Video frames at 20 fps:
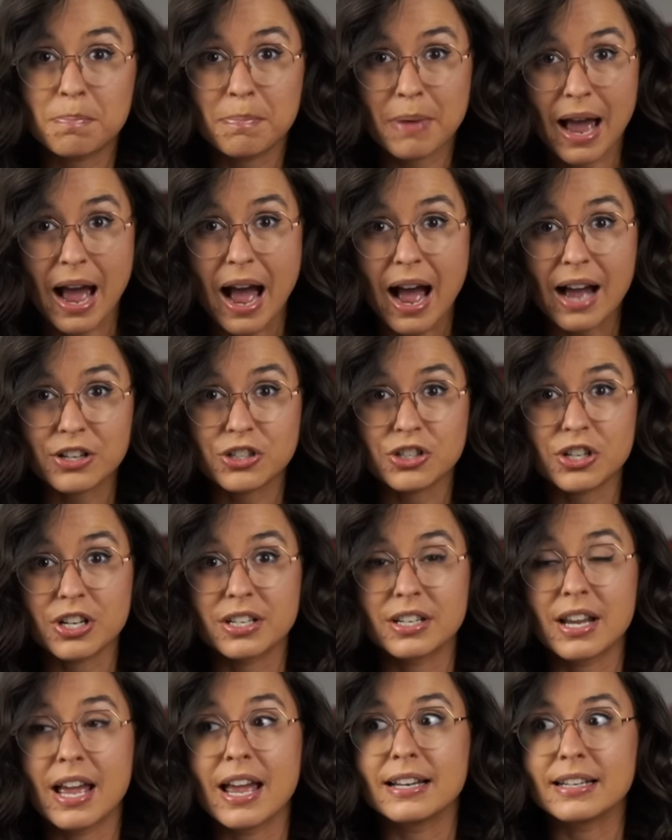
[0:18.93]

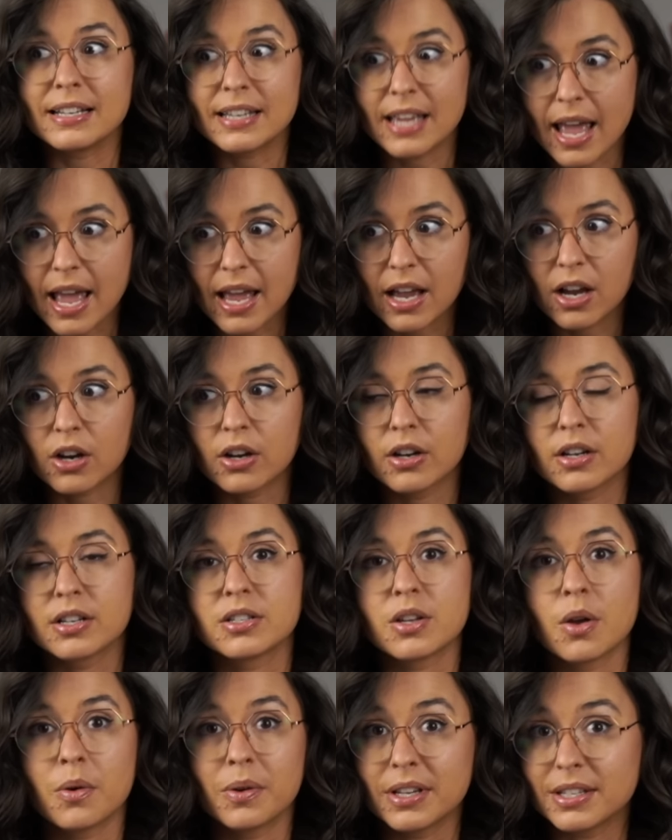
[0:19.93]
passion and care
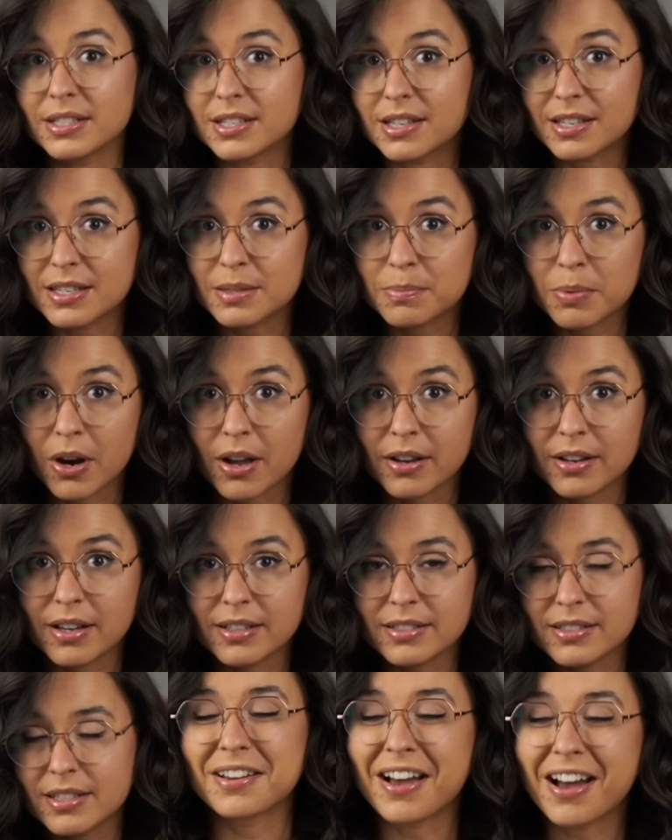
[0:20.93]
is going into this product.